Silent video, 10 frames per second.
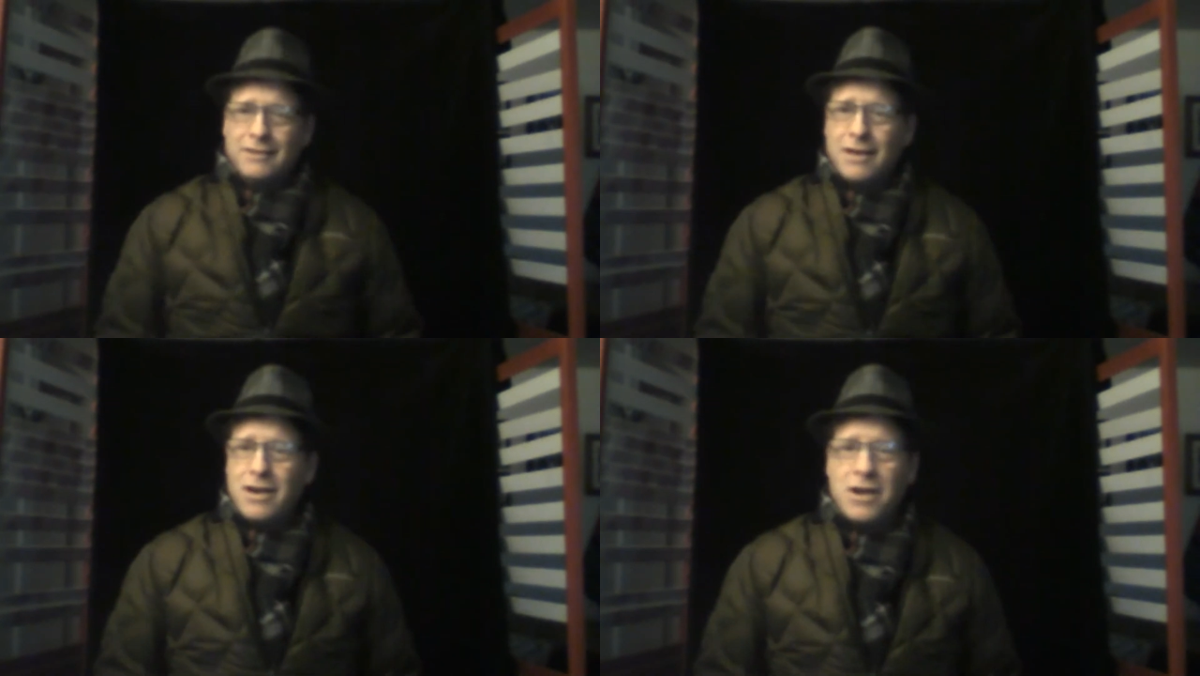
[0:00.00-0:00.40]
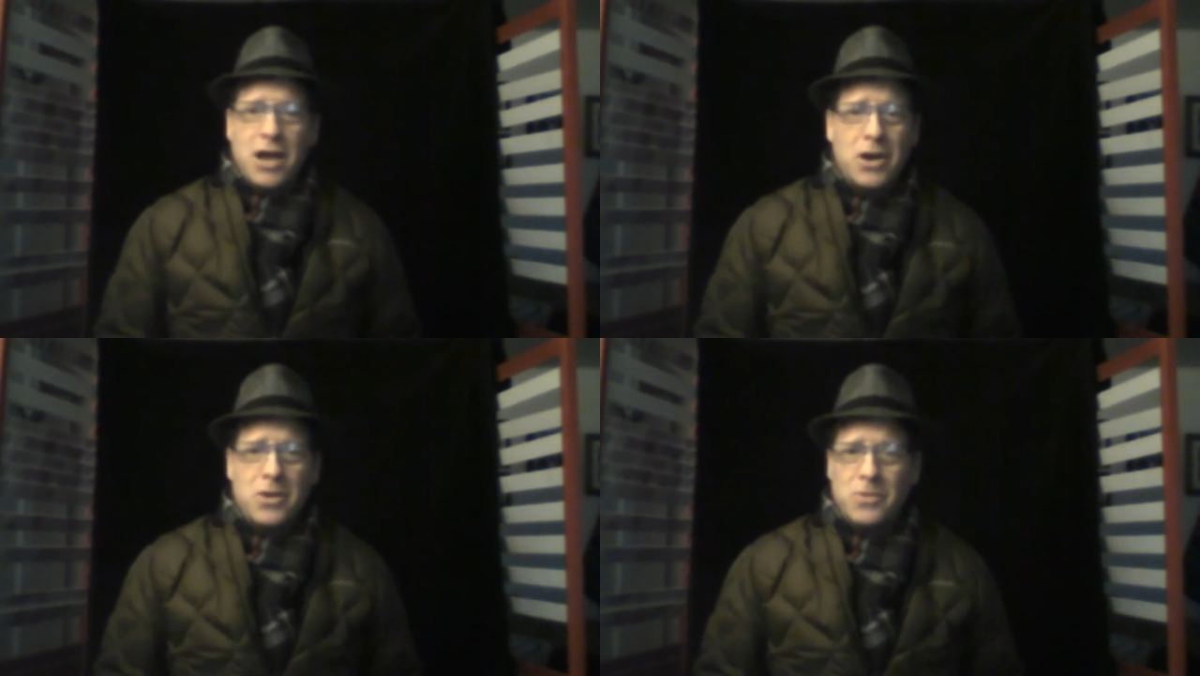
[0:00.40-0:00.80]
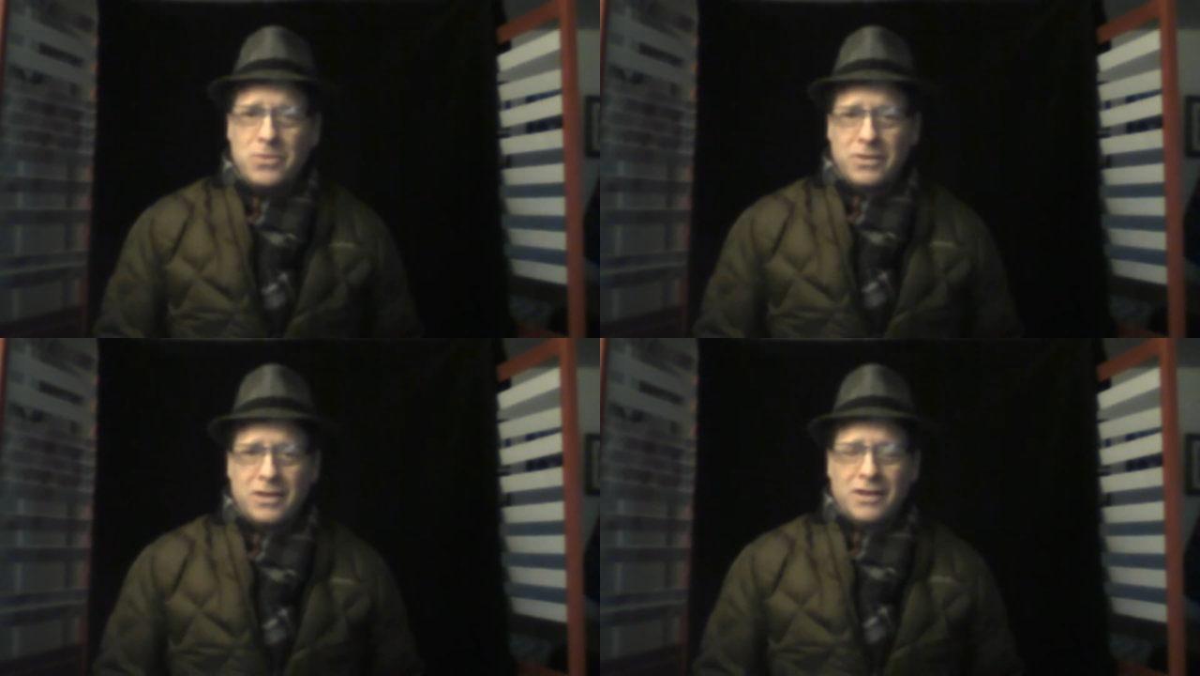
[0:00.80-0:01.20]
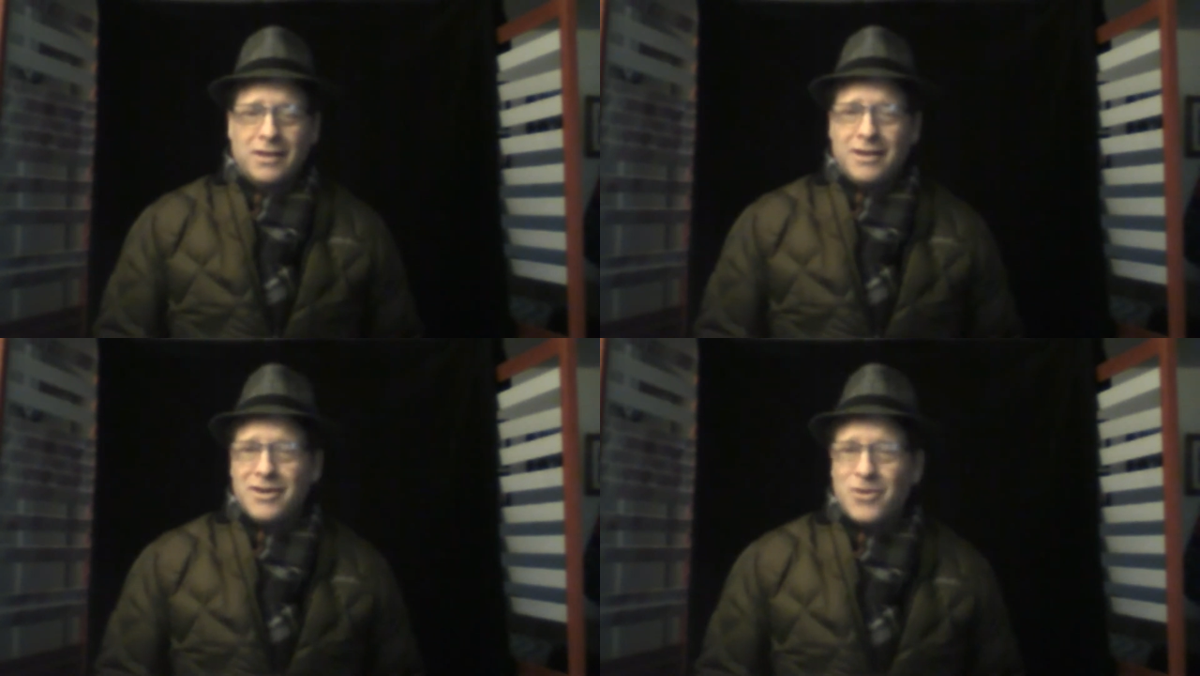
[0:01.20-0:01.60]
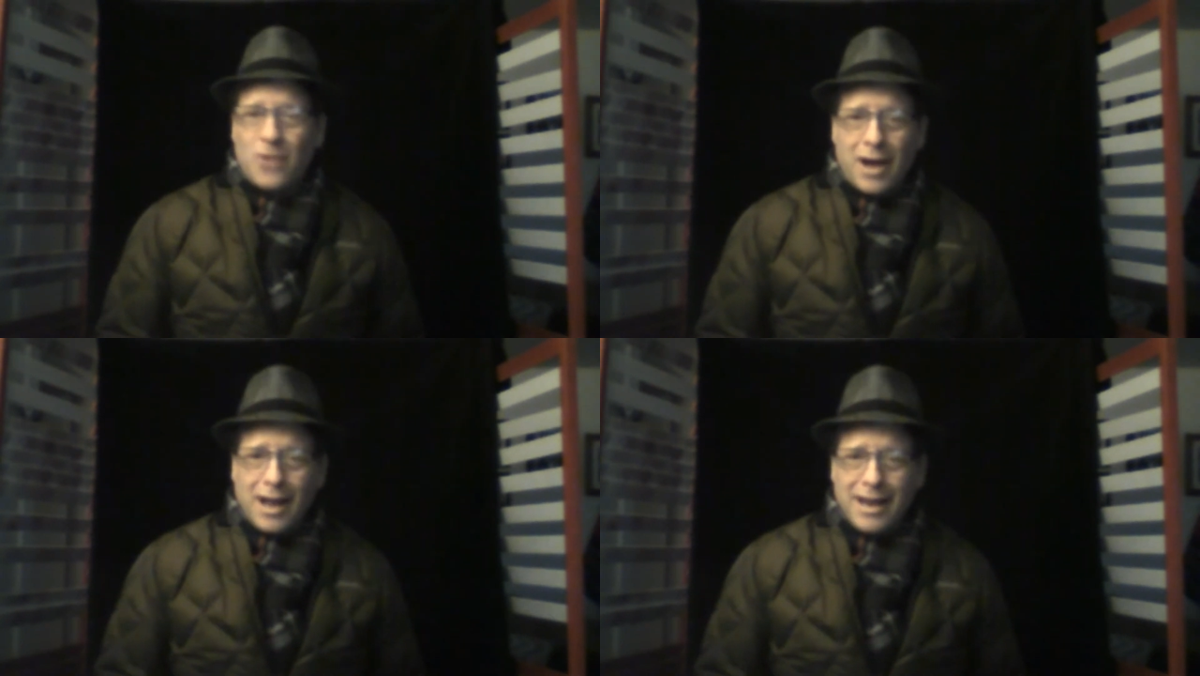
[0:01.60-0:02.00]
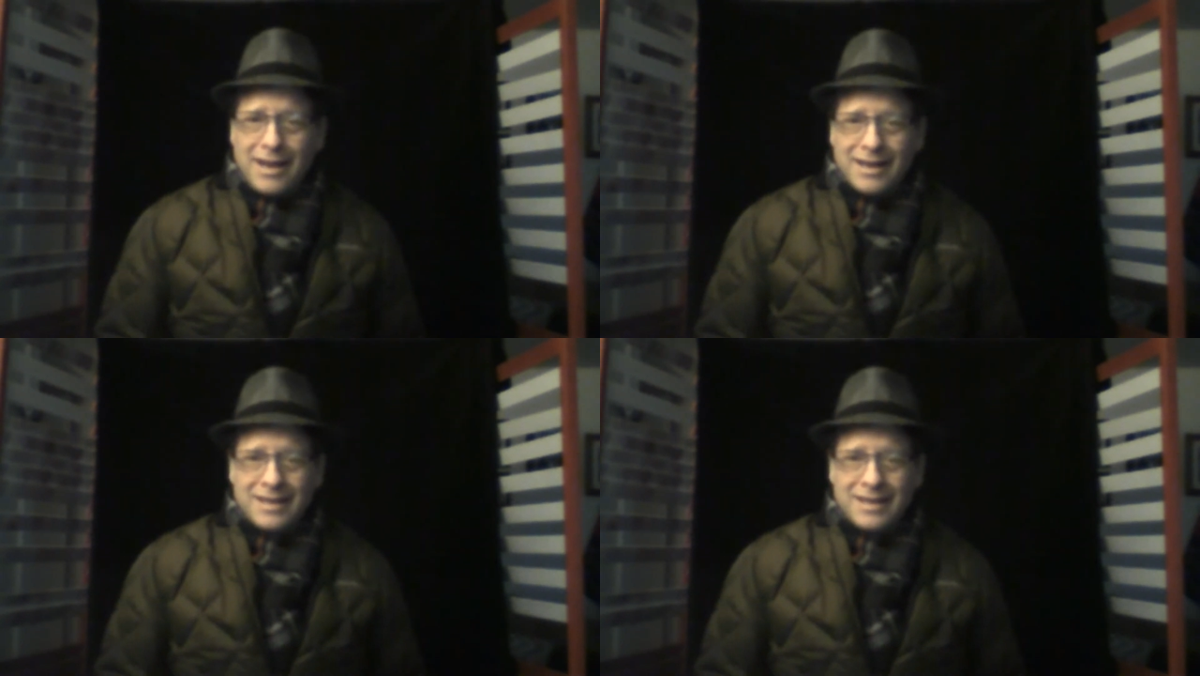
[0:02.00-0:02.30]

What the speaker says: No. You know why?